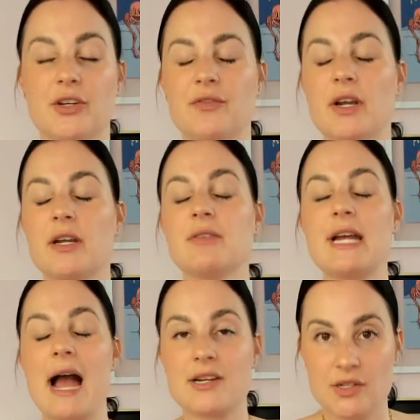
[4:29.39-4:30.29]
You're very
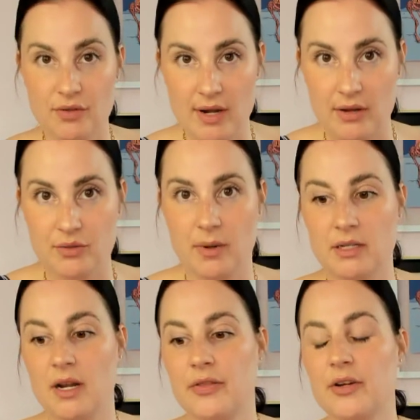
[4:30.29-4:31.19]
reactive around one
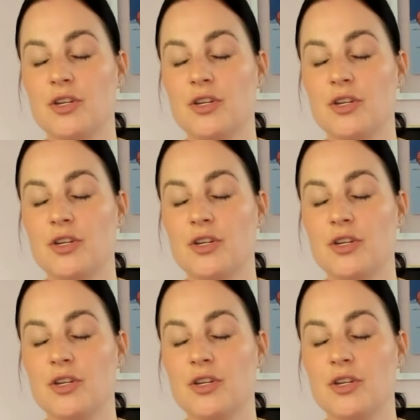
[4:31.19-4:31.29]
another.